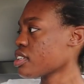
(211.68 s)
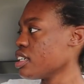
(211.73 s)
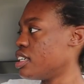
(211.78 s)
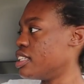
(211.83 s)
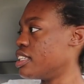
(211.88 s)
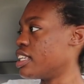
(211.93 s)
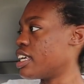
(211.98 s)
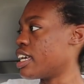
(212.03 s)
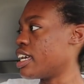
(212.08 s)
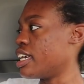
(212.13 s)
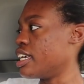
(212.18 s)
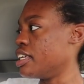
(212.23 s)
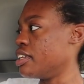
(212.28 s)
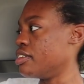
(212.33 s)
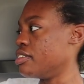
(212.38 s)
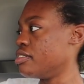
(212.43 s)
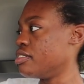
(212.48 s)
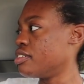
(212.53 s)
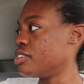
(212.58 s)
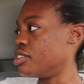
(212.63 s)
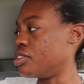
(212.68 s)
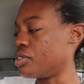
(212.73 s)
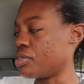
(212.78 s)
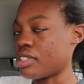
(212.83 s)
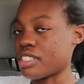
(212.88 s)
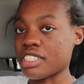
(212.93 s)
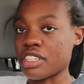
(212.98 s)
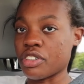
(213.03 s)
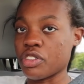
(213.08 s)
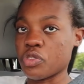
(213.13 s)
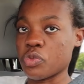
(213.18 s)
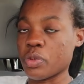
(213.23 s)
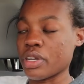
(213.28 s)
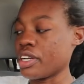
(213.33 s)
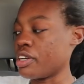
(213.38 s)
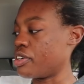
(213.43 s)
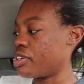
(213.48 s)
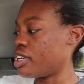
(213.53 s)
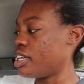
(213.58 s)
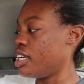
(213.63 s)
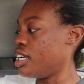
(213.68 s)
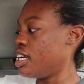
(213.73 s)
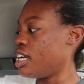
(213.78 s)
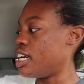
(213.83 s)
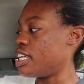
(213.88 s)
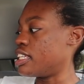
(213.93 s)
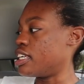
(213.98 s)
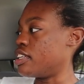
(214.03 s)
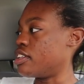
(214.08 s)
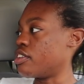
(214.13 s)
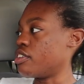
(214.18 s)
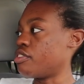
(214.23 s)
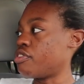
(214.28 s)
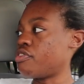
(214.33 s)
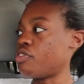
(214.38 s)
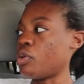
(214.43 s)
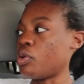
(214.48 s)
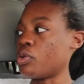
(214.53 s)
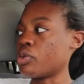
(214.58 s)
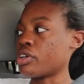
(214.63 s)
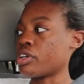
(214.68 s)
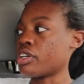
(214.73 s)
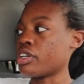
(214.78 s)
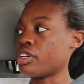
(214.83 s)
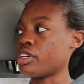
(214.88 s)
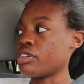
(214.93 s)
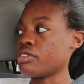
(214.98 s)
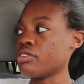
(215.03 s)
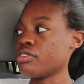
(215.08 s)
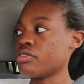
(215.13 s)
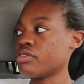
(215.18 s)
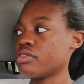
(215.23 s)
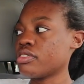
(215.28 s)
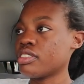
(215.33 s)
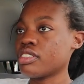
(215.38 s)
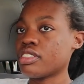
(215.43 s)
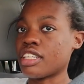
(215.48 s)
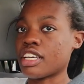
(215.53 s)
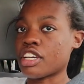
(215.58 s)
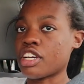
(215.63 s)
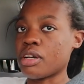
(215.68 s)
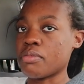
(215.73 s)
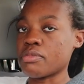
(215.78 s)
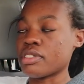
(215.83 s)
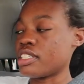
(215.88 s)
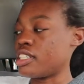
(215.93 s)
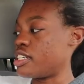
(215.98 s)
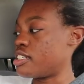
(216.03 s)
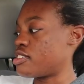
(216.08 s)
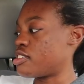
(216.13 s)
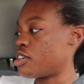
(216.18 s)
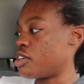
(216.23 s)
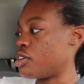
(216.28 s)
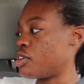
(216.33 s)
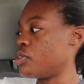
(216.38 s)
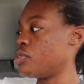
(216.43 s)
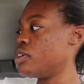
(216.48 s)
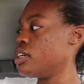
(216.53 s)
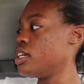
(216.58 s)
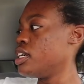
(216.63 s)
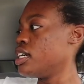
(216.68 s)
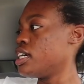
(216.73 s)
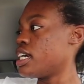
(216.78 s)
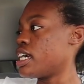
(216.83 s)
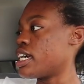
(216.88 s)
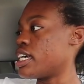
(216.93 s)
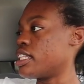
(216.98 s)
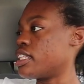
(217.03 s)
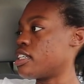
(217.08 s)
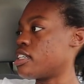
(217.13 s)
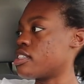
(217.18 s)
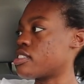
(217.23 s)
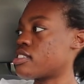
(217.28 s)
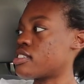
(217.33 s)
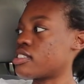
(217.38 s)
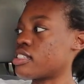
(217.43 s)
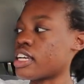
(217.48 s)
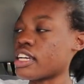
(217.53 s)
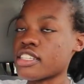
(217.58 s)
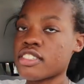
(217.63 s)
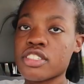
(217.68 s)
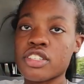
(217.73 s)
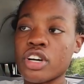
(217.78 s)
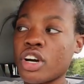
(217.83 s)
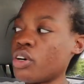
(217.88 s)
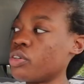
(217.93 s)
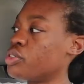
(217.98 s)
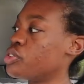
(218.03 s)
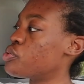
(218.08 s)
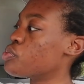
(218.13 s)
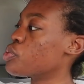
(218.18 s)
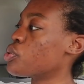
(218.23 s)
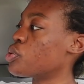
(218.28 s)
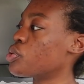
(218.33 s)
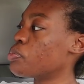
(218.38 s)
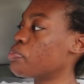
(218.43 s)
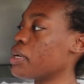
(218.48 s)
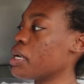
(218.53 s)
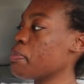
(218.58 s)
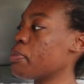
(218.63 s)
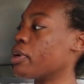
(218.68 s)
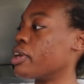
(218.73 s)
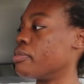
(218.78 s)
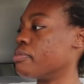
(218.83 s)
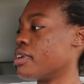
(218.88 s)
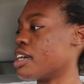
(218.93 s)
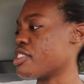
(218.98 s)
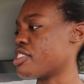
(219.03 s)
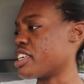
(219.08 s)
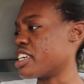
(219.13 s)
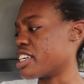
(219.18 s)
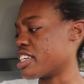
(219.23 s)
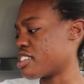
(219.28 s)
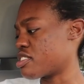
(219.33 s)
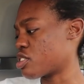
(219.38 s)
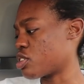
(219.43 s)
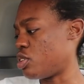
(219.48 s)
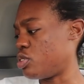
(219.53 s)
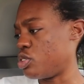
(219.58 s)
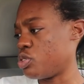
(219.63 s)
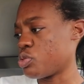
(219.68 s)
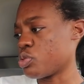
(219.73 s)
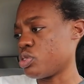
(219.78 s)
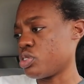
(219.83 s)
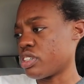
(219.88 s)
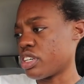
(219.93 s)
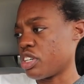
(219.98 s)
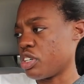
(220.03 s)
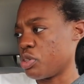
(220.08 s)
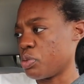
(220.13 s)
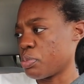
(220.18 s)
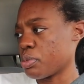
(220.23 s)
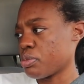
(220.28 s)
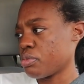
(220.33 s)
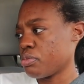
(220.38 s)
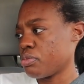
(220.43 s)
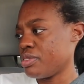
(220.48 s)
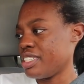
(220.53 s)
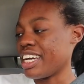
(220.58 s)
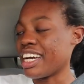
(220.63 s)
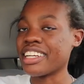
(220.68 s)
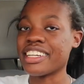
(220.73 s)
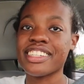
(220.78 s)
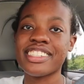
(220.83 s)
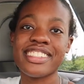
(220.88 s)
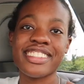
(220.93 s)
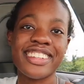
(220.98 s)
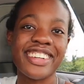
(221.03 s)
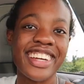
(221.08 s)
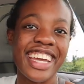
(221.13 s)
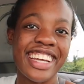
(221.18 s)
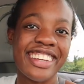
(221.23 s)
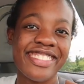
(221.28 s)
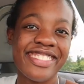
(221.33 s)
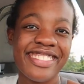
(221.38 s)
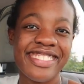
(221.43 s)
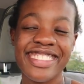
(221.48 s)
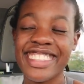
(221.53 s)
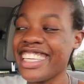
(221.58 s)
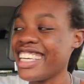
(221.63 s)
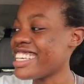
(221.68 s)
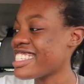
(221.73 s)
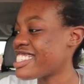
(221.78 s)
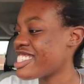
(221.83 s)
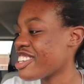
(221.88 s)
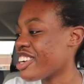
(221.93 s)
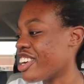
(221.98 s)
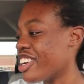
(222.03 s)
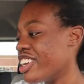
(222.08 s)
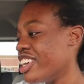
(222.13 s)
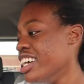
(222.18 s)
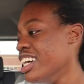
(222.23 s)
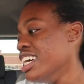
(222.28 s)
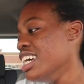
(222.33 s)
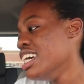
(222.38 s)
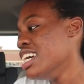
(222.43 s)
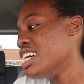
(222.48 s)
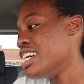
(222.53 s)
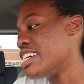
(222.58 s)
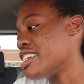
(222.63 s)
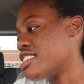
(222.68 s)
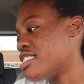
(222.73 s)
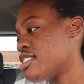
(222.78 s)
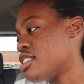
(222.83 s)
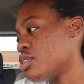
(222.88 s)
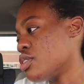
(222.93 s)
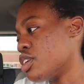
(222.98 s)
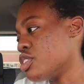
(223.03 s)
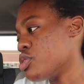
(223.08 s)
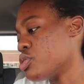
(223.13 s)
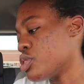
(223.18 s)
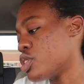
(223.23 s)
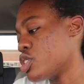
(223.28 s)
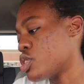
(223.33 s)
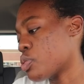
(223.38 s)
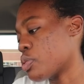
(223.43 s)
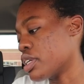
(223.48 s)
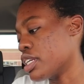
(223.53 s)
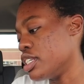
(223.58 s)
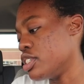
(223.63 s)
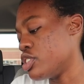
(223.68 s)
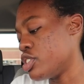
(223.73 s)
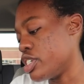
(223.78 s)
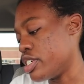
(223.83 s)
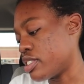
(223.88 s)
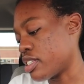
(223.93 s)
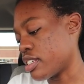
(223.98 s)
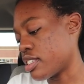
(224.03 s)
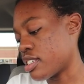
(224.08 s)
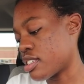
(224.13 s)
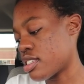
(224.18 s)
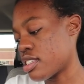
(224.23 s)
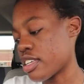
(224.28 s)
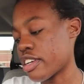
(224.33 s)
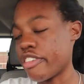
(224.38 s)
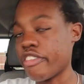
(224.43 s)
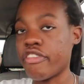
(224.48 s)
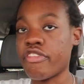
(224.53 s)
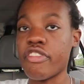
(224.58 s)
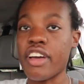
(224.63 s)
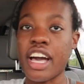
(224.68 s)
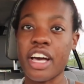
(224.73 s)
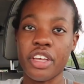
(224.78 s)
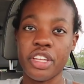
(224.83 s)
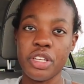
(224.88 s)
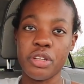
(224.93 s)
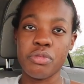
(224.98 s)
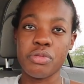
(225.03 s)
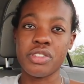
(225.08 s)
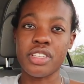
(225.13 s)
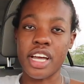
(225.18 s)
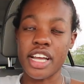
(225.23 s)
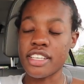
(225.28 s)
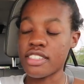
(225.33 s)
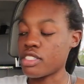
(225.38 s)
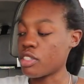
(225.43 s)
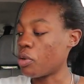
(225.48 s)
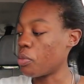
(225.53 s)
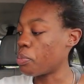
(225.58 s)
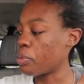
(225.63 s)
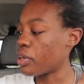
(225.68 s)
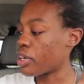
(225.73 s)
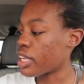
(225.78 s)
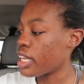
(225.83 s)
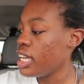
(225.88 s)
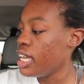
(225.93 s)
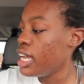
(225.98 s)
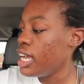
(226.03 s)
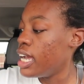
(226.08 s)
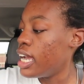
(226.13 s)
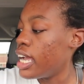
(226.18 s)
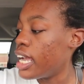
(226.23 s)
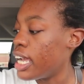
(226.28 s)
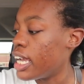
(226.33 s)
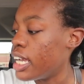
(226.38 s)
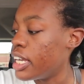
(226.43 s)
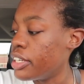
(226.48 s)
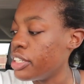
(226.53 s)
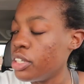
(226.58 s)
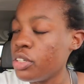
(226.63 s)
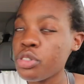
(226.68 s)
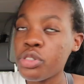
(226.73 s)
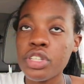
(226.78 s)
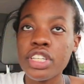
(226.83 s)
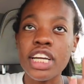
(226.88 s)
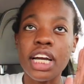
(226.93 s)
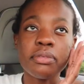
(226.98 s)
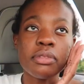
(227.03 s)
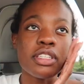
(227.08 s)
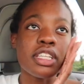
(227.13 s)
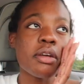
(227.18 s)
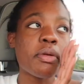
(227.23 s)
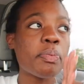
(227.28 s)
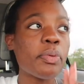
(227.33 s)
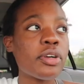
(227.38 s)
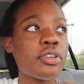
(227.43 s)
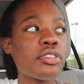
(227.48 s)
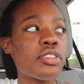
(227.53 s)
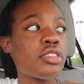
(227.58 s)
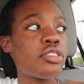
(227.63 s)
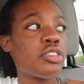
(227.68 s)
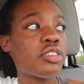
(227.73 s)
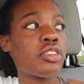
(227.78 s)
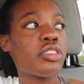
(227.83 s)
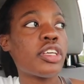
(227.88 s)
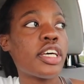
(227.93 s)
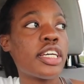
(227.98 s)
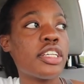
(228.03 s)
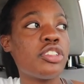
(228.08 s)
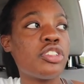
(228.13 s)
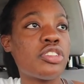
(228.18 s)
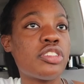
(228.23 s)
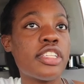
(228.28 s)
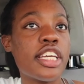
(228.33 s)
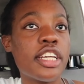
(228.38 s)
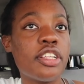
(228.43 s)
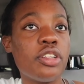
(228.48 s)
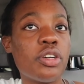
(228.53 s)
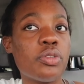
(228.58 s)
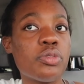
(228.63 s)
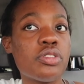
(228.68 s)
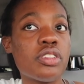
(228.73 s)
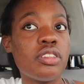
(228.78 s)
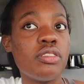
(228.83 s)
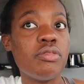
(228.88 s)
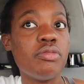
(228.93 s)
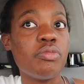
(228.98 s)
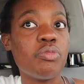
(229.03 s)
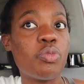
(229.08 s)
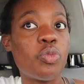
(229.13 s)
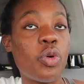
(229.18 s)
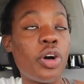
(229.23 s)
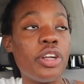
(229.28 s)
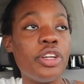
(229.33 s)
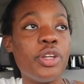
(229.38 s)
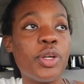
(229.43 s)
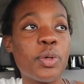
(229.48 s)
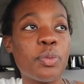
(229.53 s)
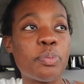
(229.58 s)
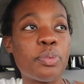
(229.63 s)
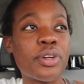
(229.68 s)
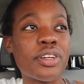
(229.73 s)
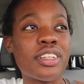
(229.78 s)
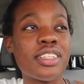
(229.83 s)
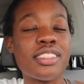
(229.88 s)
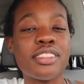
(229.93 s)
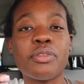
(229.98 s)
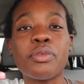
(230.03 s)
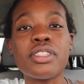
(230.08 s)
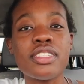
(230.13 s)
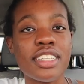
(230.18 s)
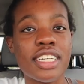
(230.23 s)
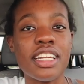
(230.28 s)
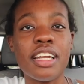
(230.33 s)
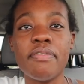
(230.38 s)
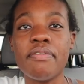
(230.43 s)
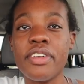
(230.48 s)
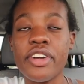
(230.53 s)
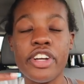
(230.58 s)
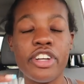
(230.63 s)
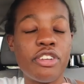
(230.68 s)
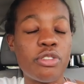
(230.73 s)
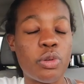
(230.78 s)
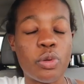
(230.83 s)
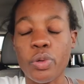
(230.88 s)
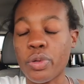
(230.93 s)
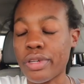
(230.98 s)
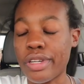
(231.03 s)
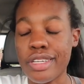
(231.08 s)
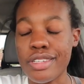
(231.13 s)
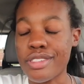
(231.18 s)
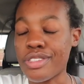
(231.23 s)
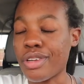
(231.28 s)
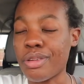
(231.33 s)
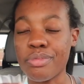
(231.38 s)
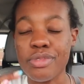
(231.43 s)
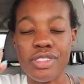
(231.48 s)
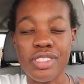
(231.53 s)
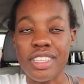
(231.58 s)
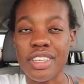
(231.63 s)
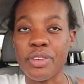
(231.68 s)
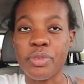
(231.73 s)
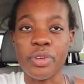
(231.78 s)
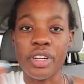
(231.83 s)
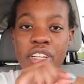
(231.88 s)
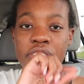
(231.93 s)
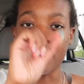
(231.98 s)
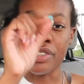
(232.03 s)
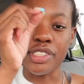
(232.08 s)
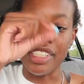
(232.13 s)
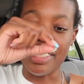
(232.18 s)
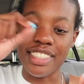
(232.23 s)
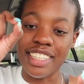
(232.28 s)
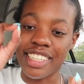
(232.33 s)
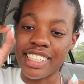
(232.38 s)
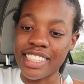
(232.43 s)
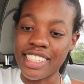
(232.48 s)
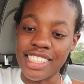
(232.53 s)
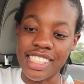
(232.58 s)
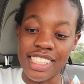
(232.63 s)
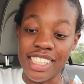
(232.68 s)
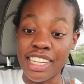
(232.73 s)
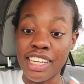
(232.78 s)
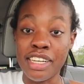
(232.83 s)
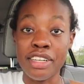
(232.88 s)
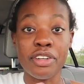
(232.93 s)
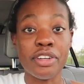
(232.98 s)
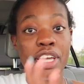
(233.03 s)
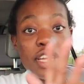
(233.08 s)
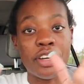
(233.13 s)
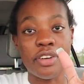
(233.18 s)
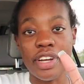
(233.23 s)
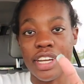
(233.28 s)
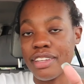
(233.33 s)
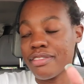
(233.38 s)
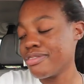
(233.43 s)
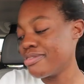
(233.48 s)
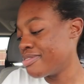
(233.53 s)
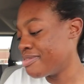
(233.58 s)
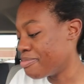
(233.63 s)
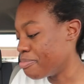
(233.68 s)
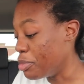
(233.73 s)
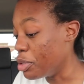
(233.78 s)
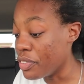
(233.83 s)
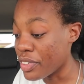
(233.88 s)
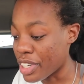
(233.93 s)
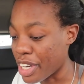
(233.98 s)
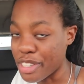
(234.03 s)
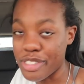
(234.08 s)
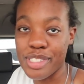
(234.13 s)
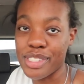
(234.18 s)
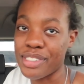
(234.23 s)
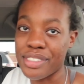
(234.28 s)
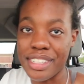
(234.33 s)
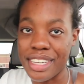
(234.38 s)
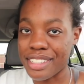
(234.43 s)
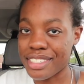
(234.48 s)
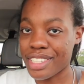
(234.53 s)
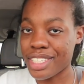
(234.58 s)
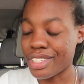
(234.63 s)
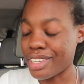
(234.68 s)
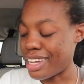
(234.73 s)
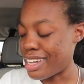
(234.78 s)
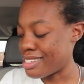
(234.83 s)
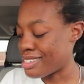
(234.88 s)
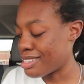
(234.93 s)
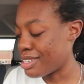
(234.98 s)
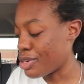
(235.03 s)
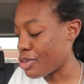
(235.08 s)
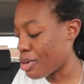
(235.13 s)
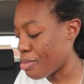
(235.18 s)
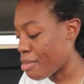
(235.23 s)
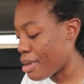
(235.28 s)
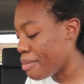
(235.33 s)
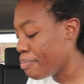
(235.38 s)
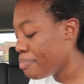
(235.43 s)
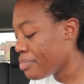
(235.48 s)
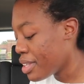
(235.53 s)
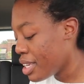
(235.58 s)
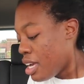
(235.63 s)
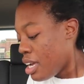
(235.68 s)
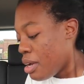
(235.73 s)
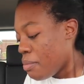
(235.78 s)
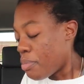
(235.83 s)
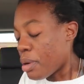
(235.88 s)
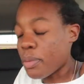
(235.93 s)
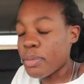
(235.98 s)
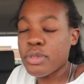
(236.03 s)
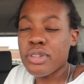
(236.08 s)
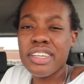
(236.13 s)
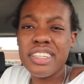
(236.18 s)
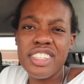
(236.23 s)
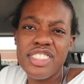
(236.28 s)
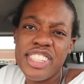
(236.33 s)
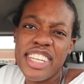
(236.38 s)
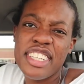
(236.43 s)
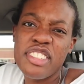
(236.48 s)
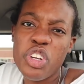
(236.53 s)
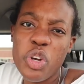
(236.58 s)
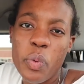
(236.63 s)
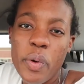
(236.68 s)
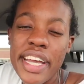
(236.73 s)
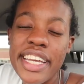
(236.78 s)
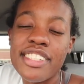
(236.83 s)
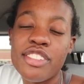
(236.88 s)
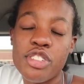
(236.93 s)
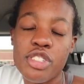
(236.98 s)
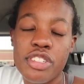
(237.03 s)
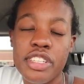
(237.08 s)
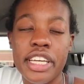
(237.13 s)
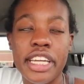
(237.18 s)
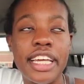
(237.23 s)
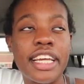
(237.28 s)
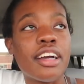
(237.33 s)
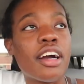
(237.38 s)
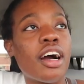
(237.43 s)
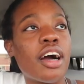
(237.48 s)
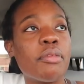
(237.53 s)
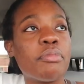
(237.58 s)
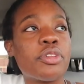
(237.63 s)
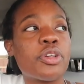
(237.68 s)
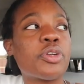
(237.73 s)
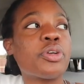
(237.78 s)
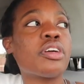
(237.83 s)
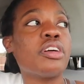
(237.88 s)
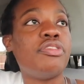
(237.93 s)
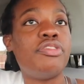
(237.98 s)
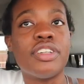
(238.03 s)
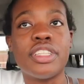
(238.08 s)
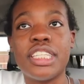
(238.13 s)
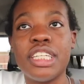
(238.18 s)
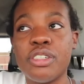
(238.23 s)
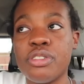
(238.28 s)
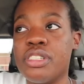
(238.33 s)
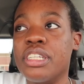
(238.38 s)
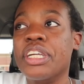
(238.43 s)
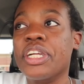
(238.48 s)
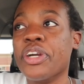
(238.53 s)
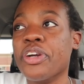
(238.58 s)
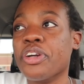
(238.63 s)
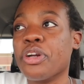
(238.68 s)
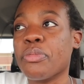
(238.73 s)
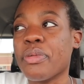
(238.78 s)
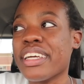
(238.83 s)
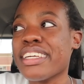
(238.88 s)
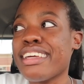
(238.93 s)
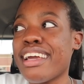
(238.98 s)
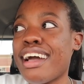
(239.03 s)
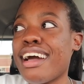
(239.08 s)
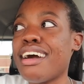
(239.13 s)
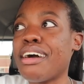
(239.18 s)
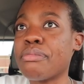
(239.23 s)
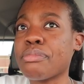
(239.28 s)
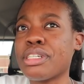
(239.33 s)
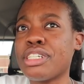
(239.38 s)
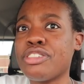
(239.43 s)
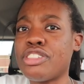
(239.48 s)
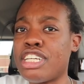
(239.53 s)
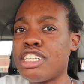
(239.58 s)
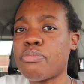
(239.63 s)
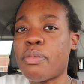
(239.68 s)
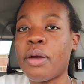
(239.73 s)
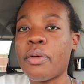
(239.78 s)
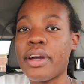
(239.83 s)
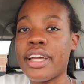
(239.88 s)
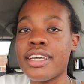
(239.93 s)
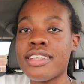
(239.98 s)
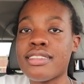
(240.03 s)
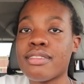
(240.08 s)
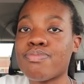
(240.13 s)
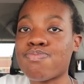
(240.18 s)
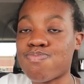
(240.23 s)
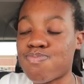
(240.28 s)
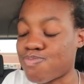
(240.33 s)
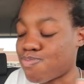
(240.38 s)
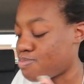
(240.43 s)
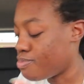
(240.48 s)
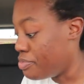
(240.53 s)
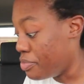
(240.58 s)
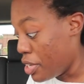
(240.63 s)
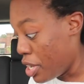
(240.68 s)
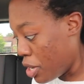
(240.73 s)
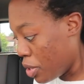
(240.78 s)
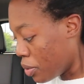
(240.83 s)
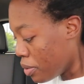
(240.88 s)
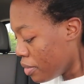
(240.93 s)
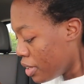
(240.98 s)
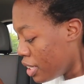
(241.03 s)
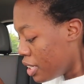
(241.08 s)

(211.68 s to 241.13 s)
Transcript: And then, oh, that sounded weird. And then a folder that comes in it too, and then it's nice college ruled paper. I think it's college ruled, I hope. Yeah, it is. Okay, yes sir. And it's two hundred twenty sheets. Like, this is like a value size notebook, and usually I'm the type of person to like just take notes in one notebook, because once again I'm very disorganized, so I'm just like whatever, like da da da da da. Okay, great, moving on to the next class, you know what I mean? But we're trying to change our ways. Just kidding, I'm literally a fifth year senior and I'm like, yeah, I'm gonna change my ways. No.